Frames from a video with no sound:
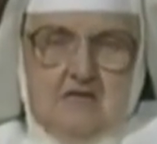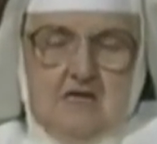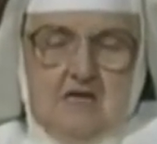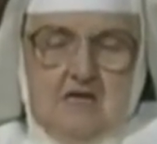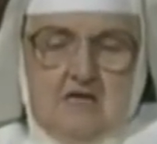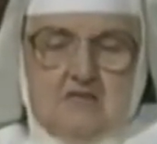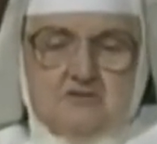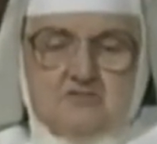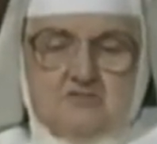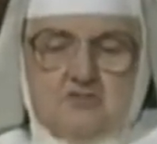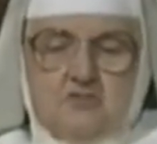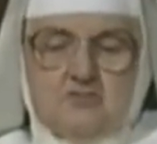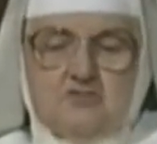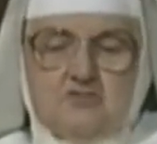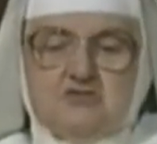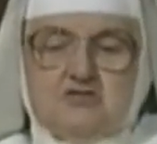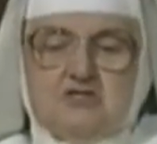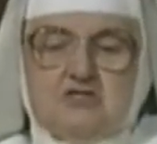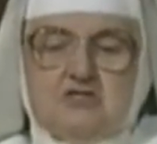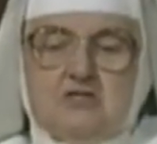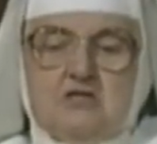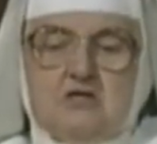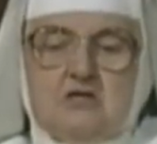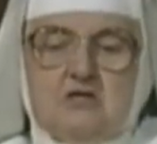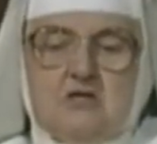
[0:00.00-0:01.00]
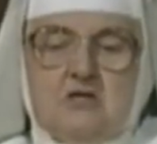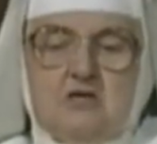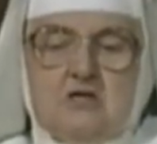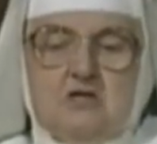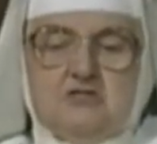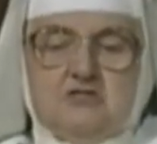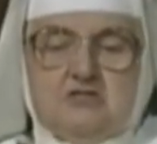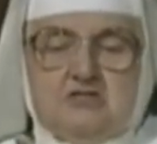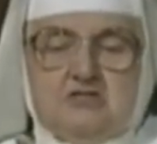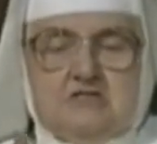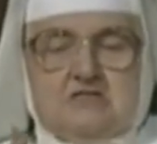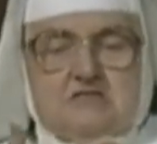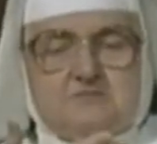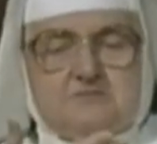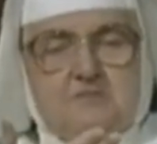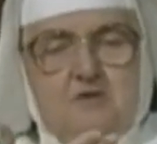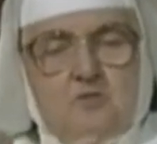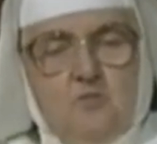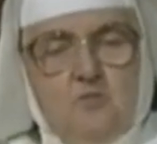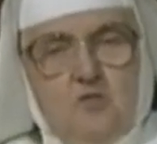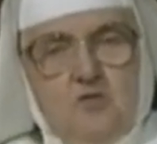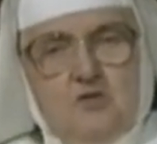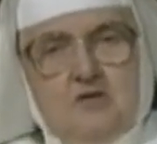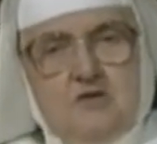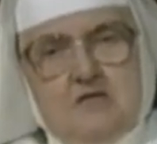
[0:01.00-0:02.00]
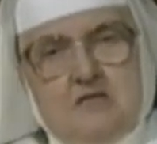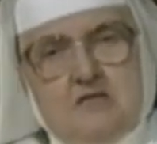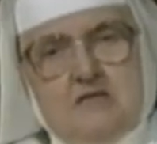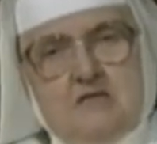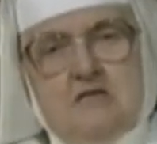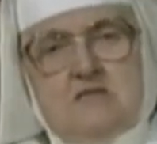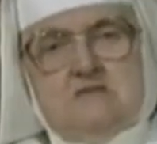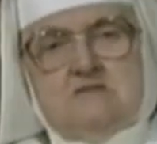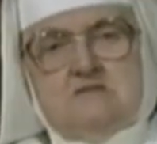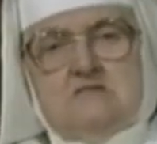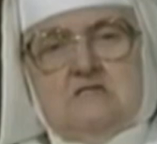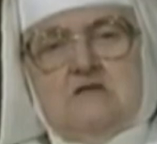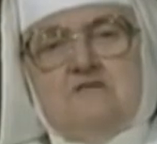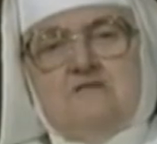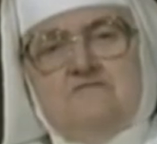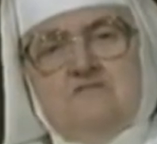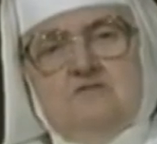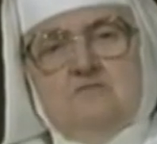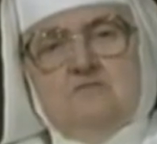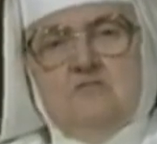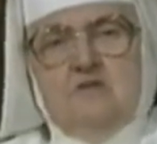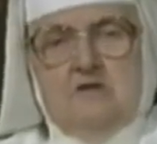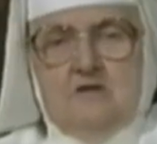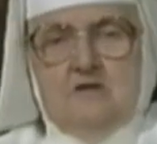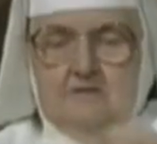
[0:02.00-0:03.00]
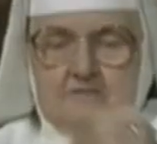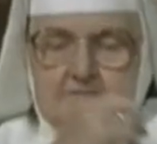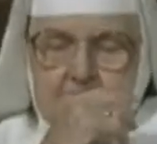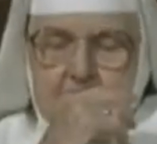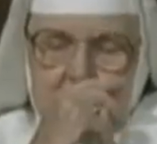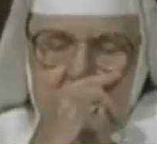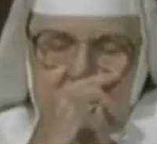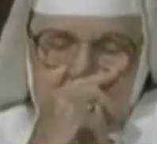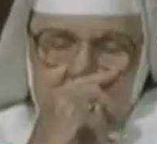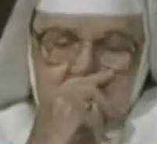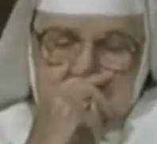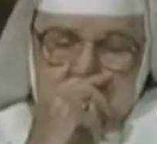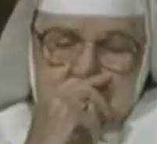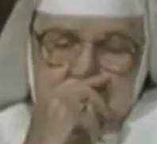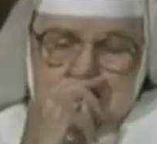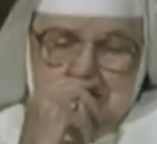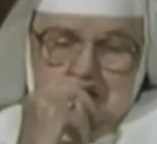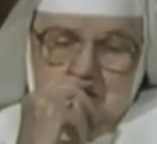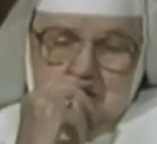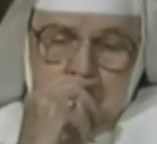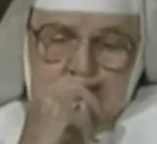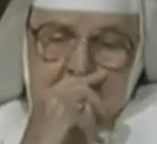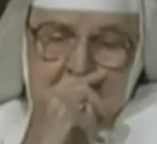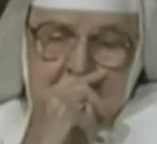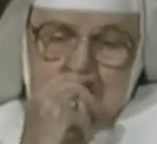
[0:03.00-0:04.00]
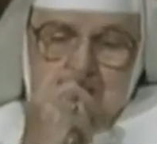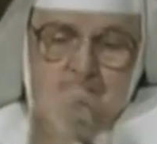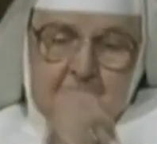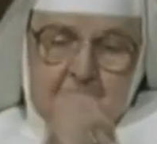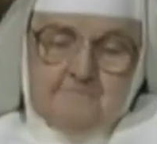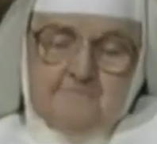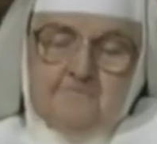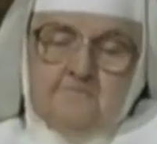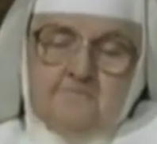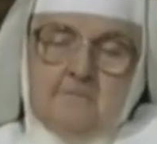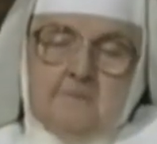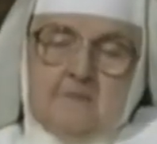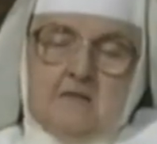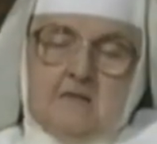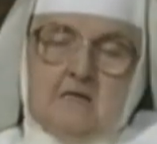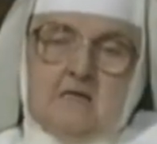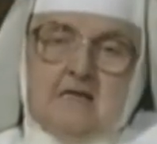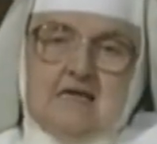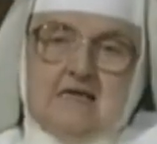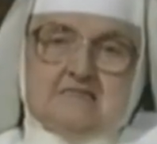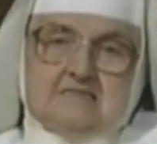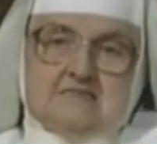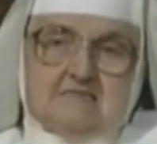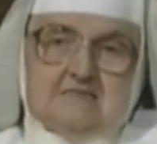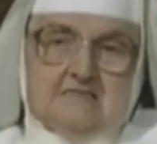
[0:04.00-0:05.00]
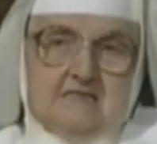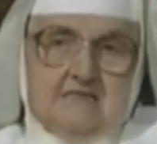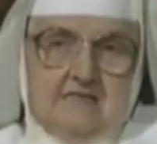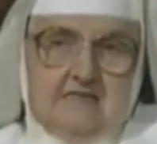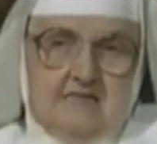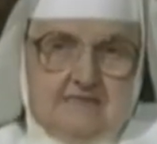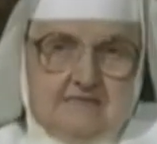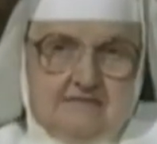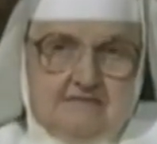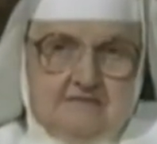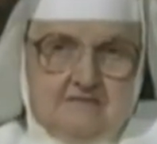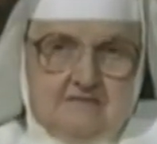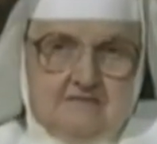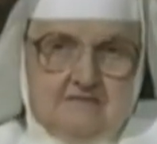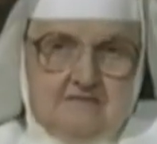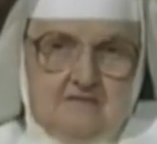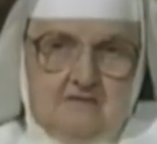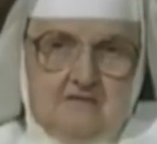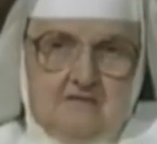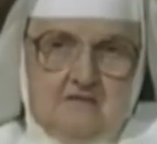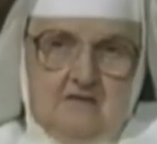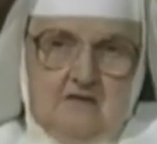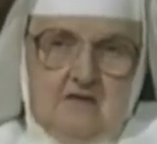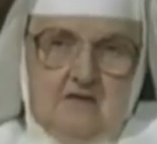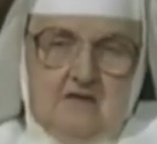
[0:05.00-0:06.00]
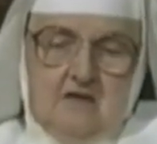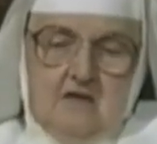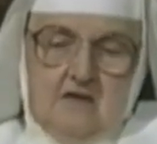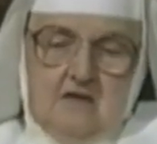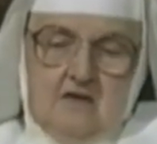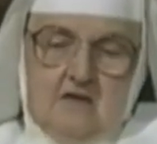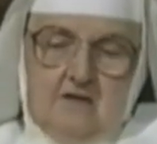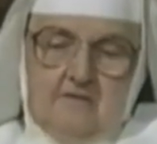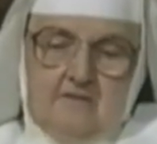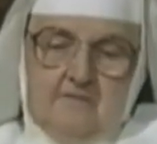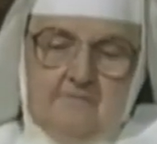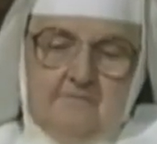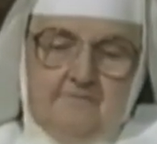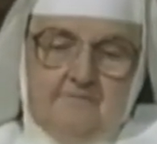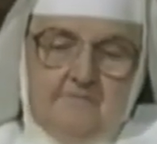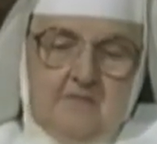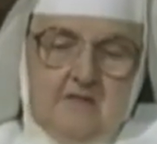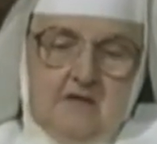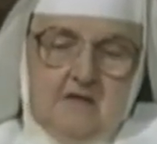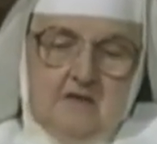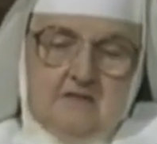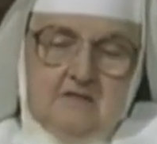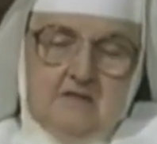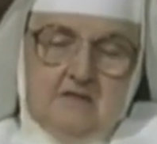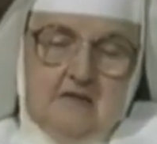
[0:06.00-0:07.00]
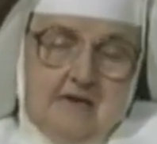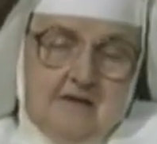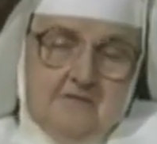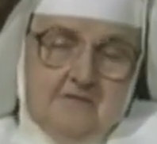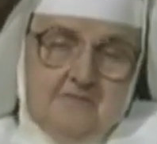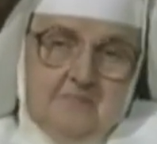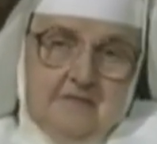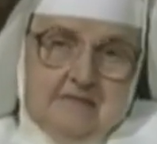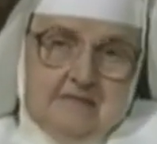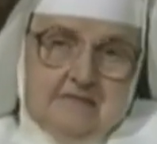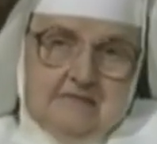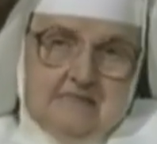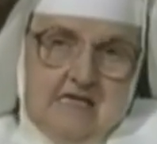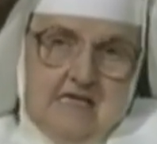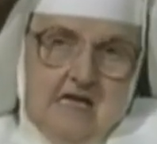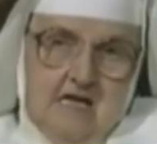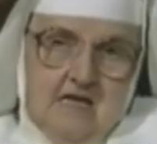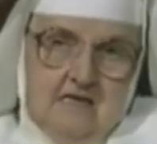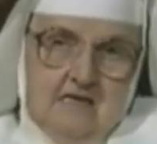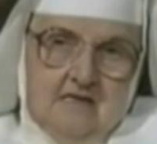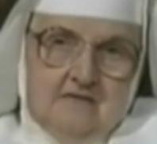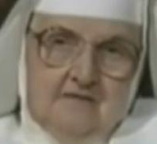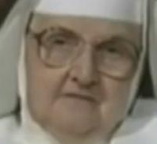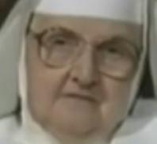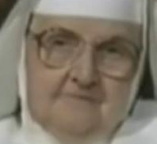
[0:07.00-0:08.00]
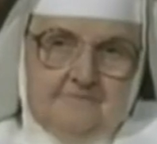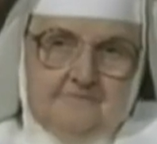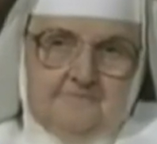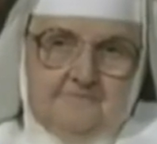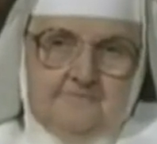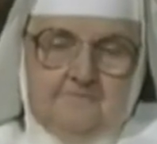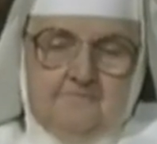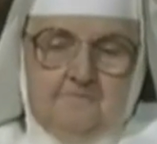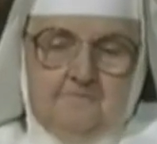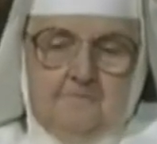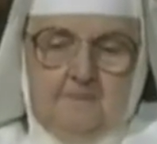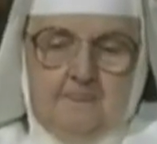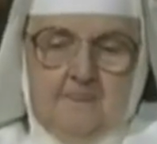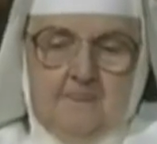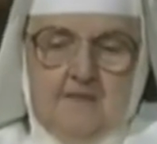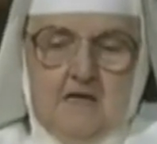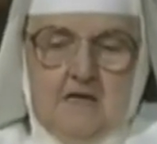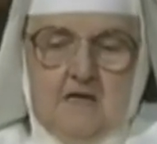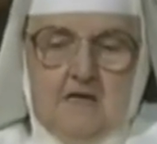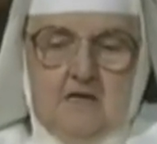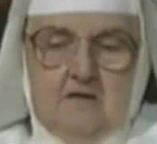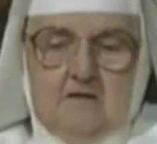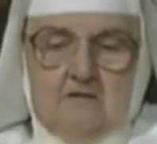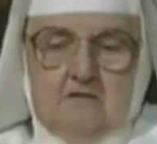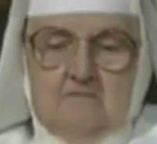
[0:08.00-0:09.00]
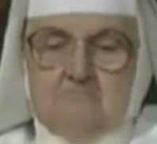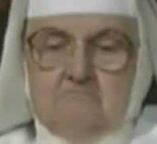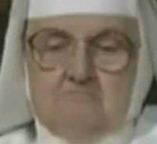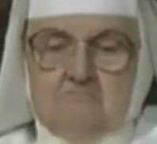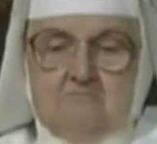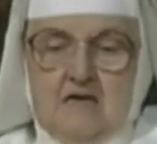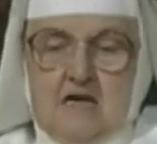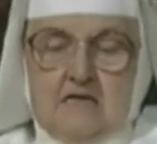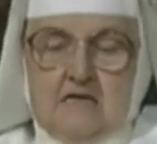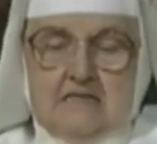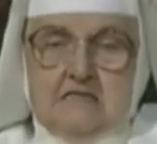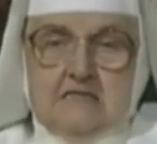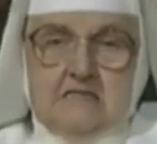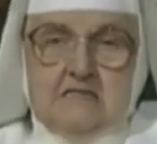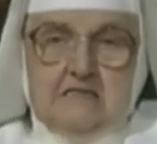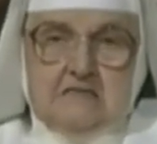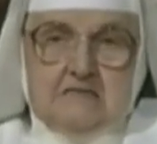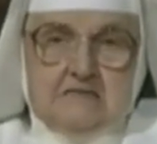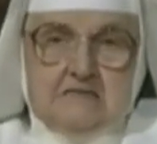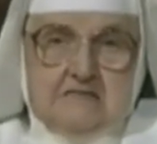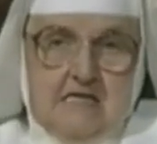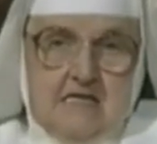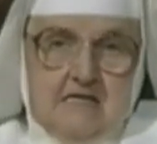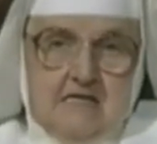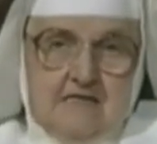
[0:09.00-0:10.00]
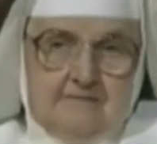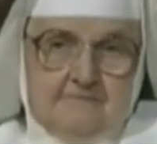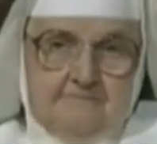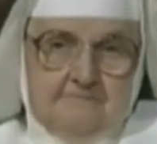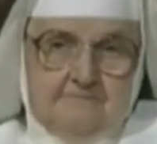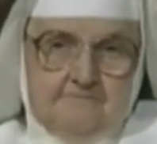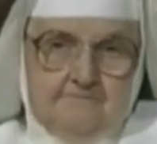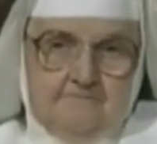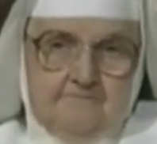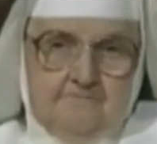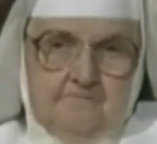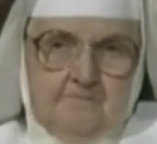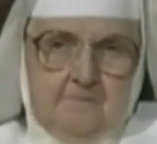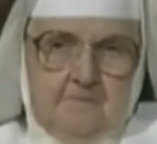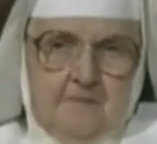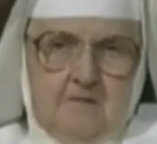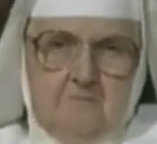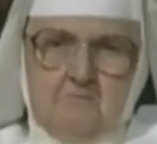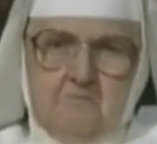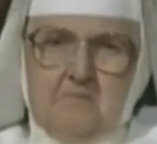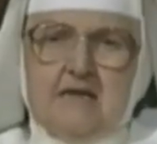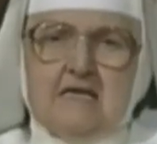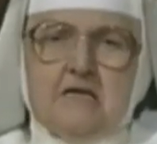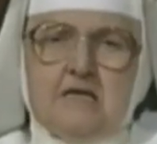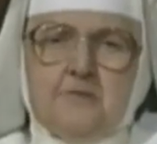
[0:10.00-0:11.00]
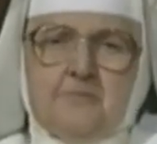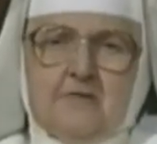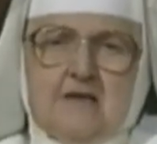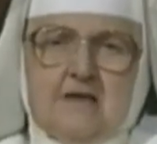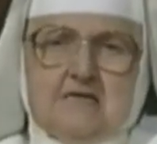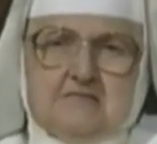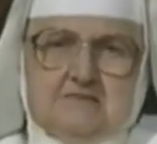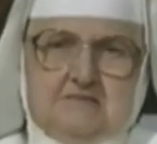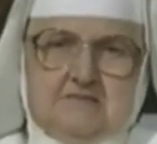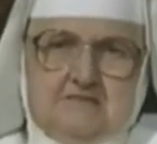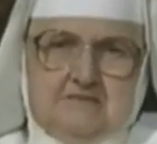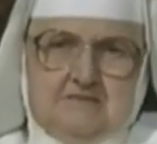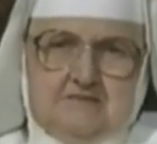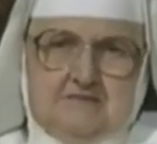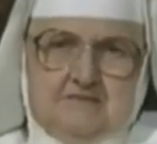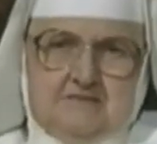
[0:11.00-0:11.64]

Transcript: And so she, she has been warning us everywhere at Medjugorje, La Salette, um, Garabandal, um, Akita, many places.